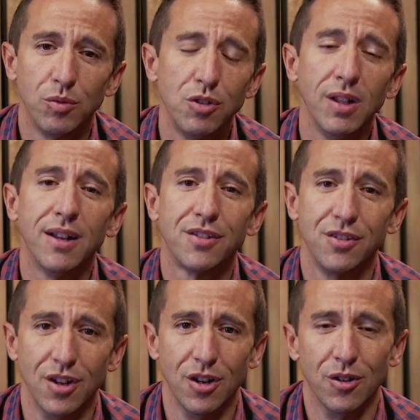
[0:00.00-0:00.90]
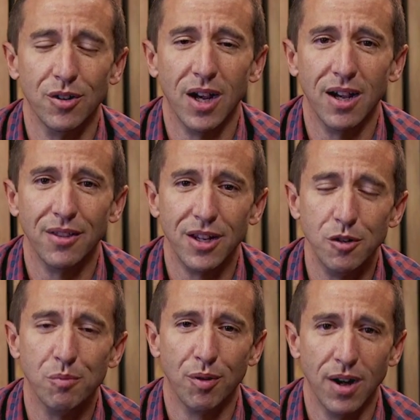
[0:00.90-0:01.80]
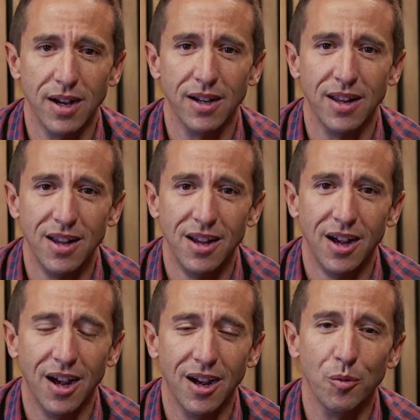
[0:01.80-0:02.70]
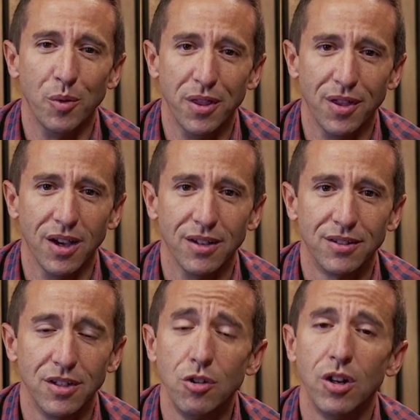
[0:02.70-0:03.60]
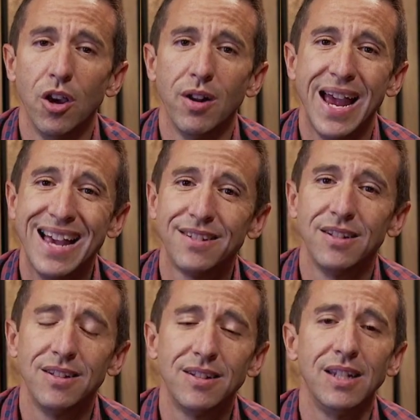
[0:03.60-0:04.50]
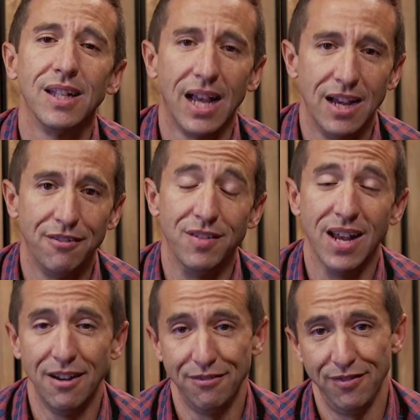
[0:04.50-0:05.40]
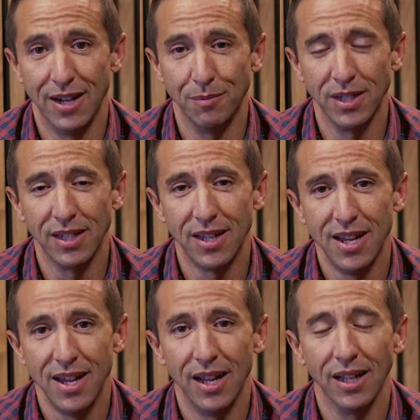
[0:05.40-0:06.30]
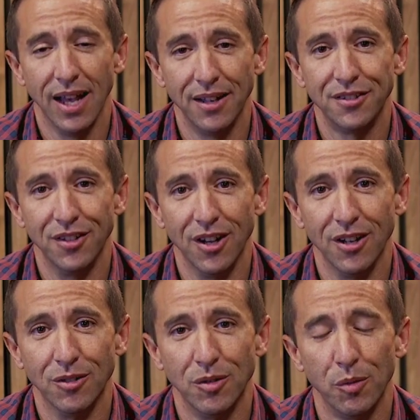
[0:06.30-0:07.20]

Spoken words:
Would you let us know that you prayed with us? And you can go to SNCLife.family and let us know.